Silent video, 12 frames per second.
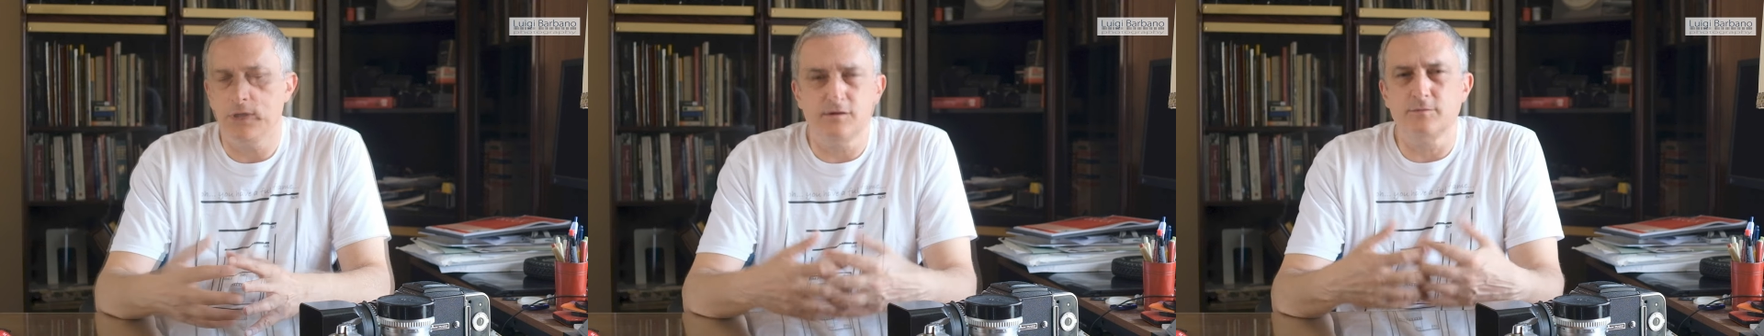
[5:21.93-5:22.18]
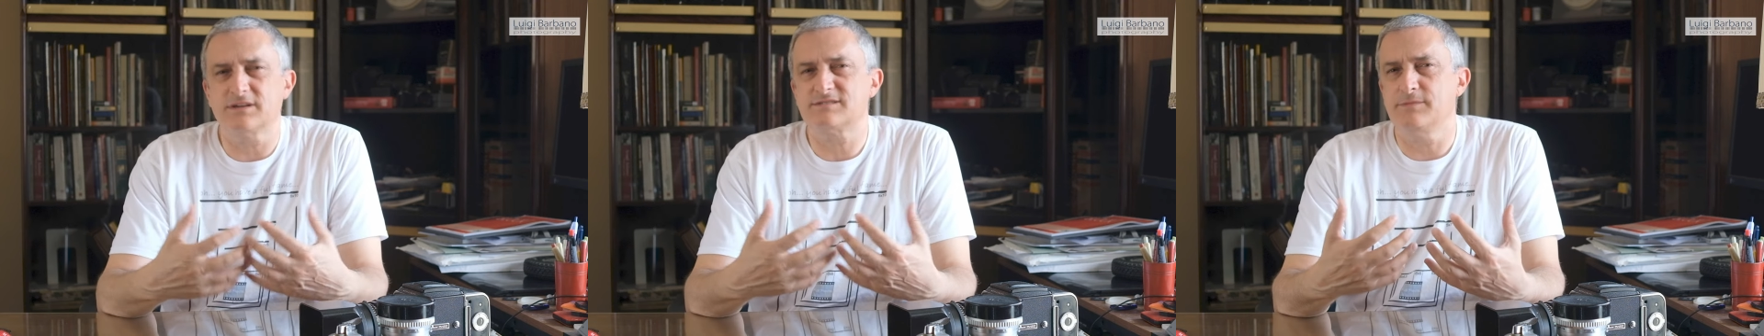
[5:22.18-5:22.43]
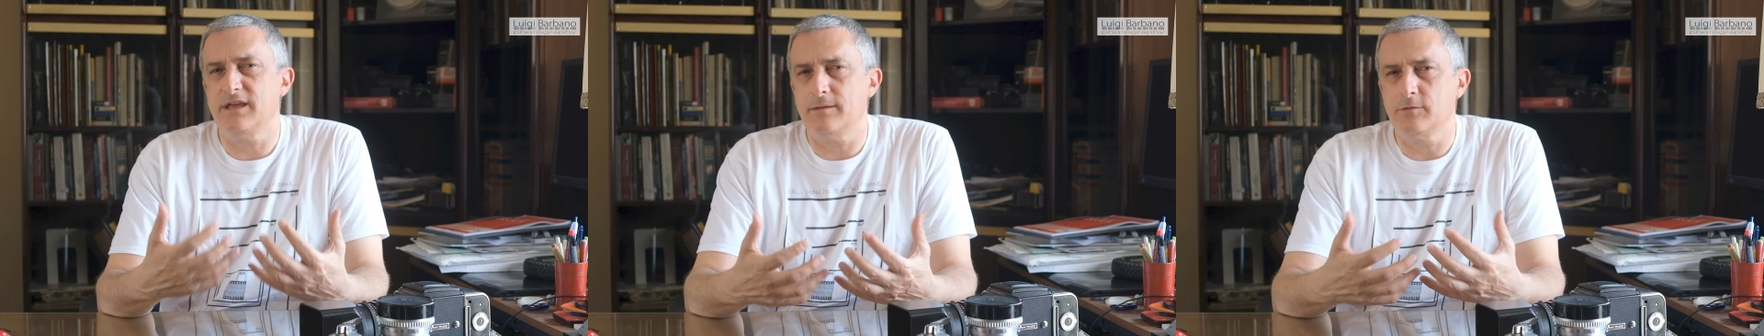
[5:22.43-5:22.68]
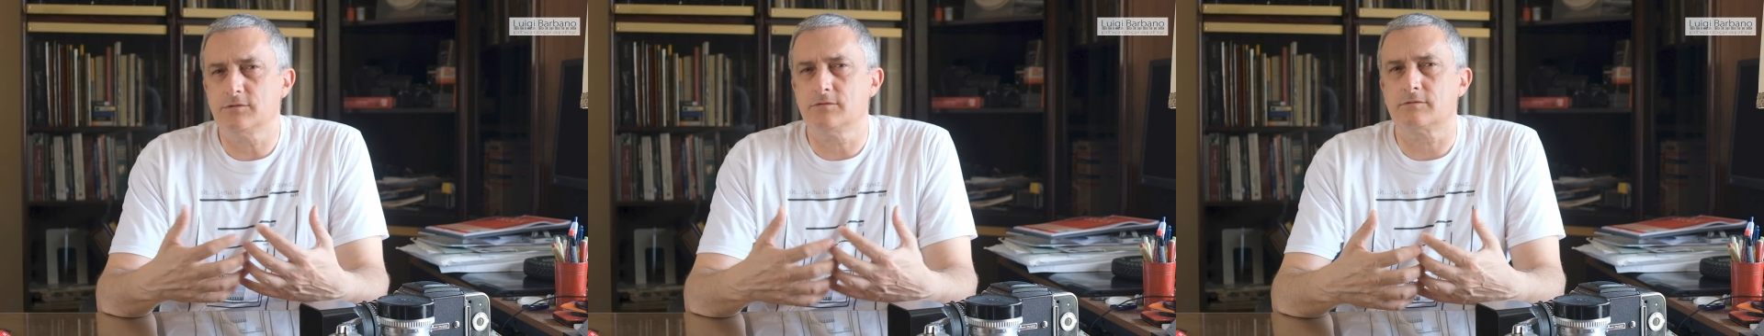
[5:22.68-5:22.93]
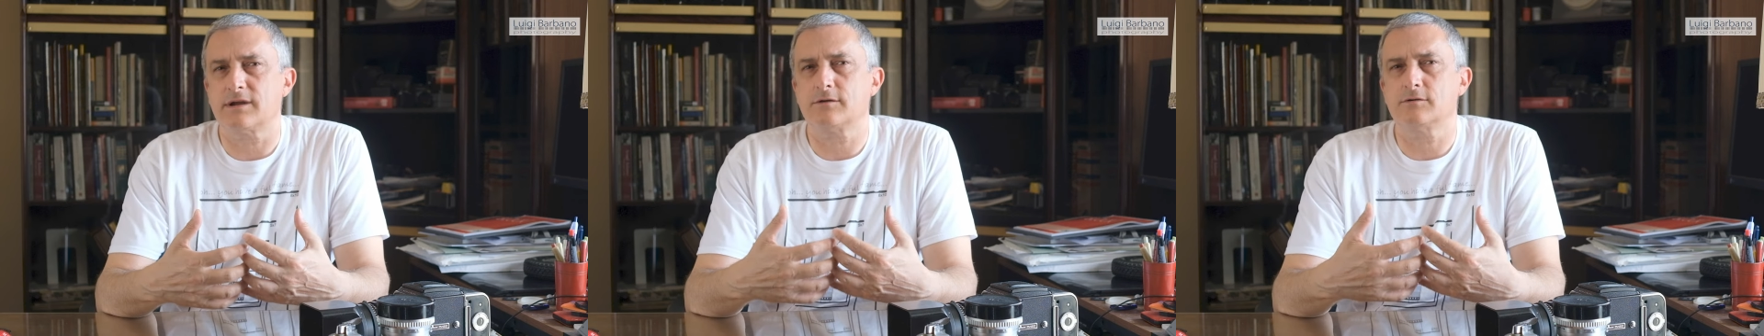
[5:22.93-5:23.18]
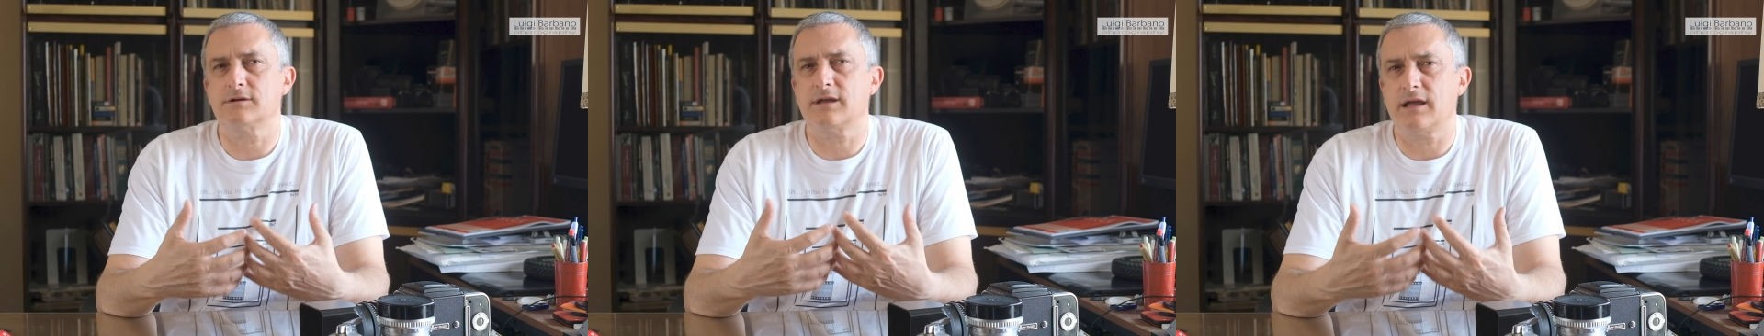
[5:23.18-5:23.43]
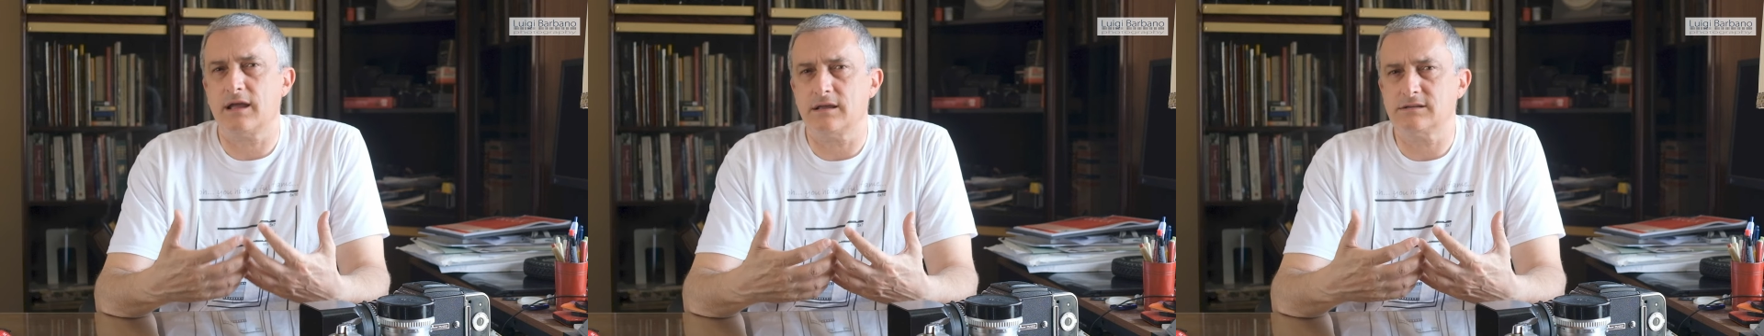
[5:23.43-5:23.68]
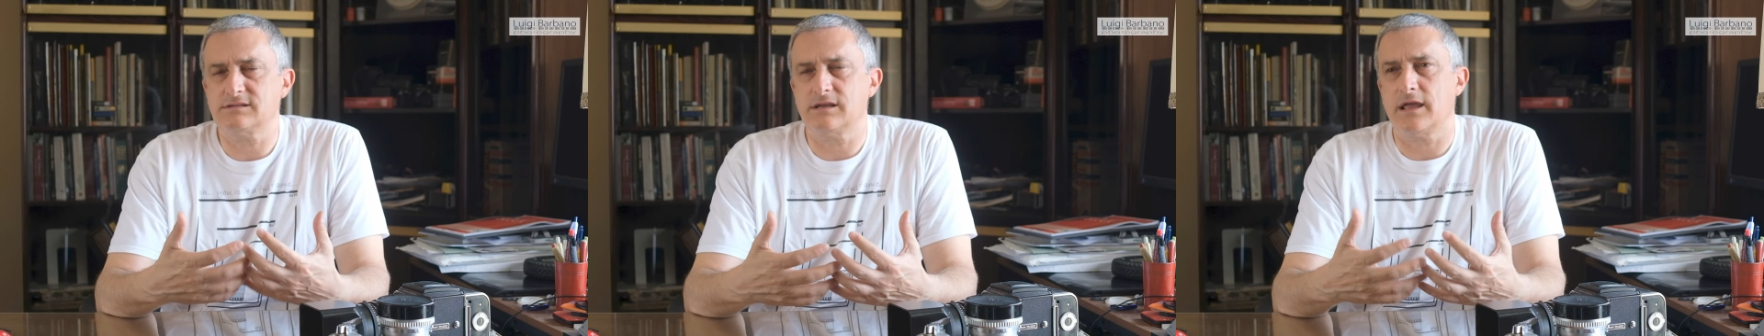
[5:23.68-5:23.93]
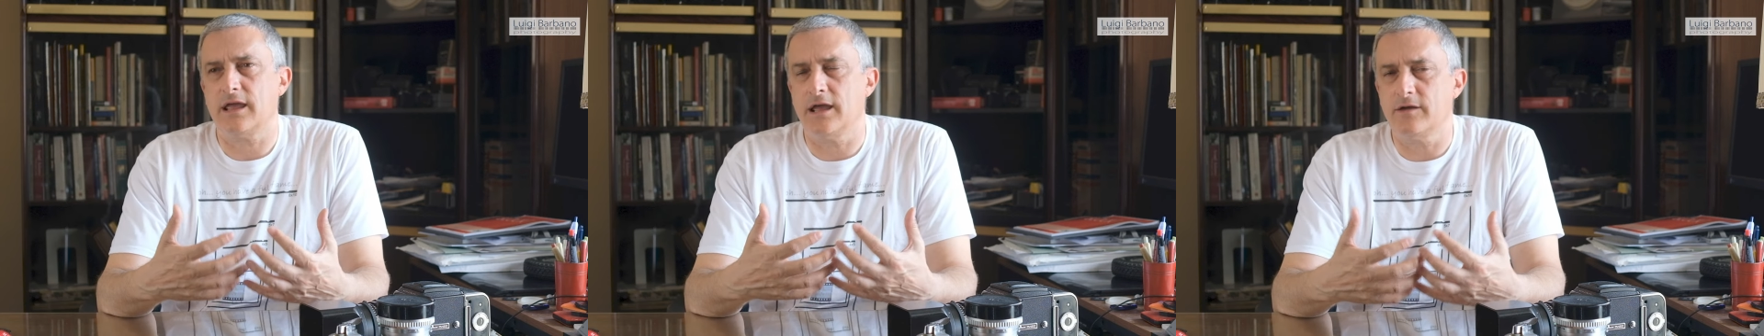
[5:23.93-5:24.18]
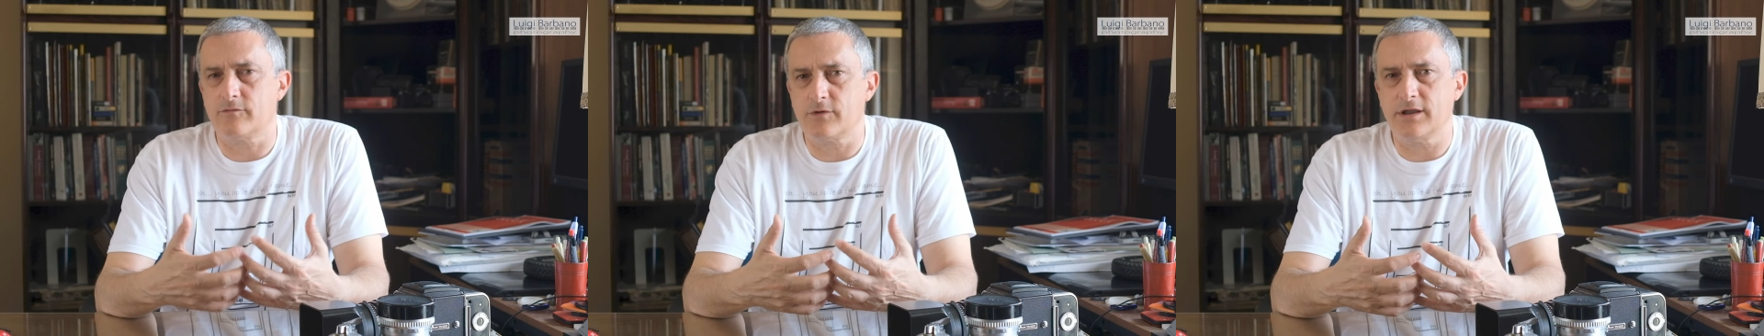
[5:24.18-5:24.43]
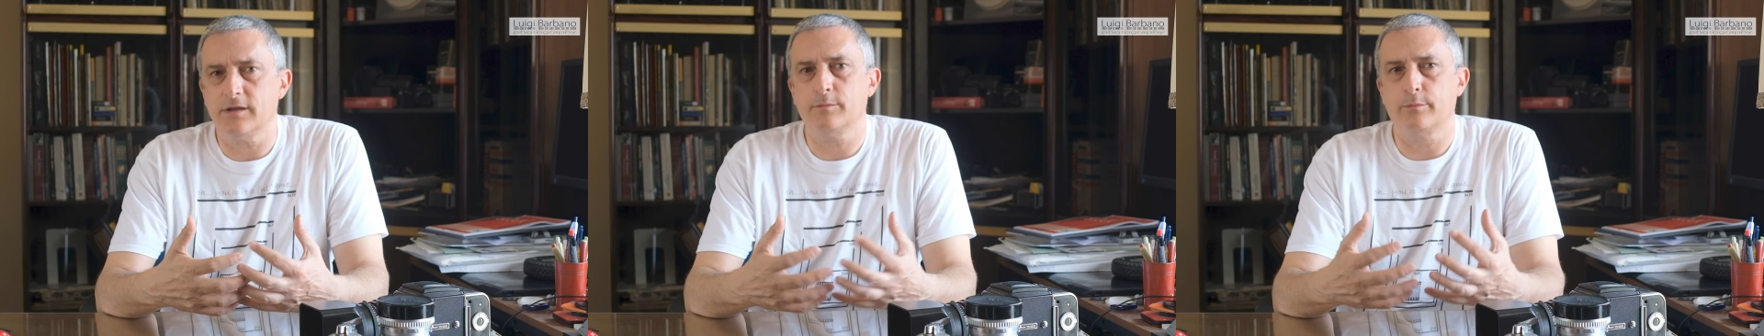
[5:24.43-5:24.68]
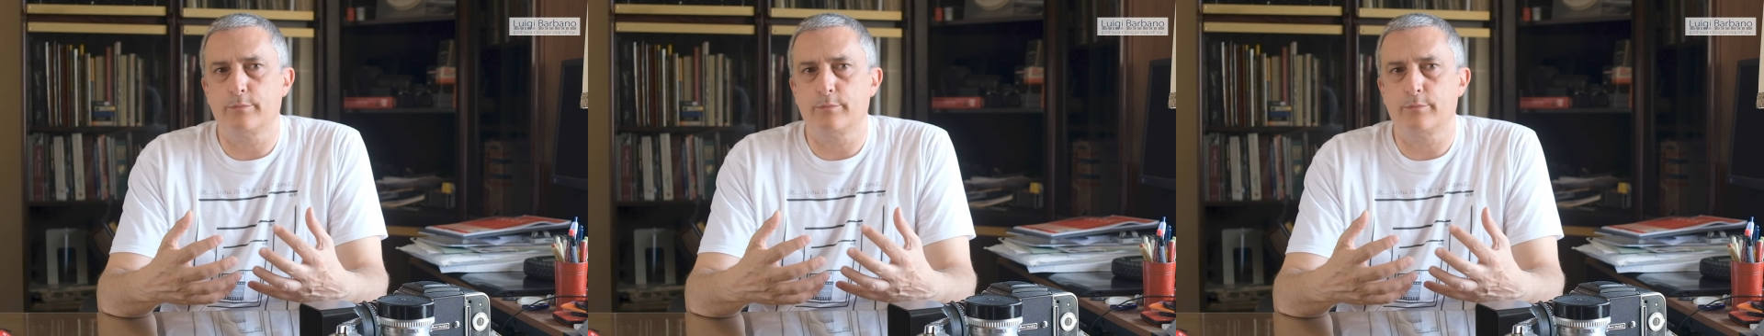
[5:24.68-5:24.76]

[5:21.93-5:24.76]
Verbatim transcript: You must be able to recognize every